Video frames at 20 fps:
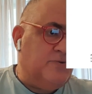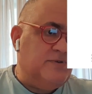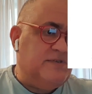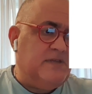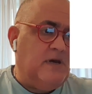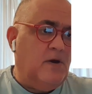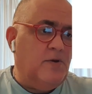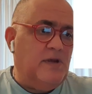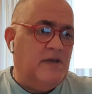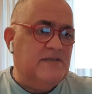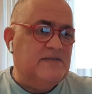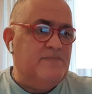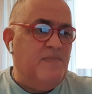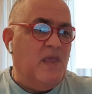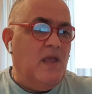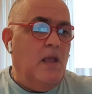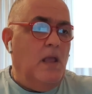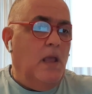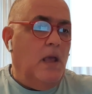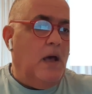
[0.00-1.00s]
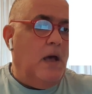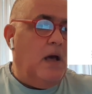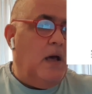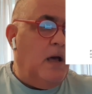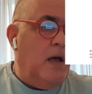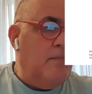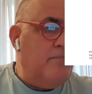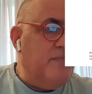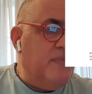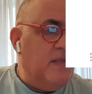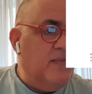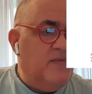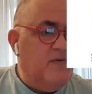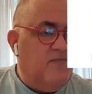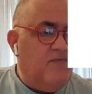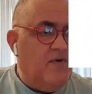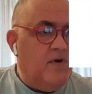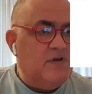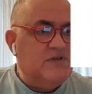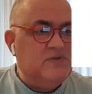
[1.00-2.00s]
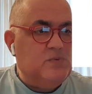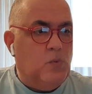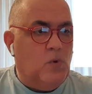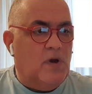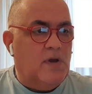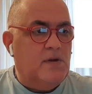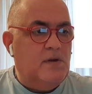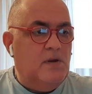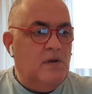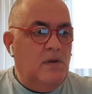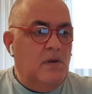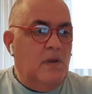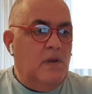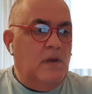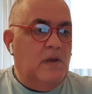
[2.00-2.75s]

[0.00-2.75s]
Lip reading: countries nowadays. The first one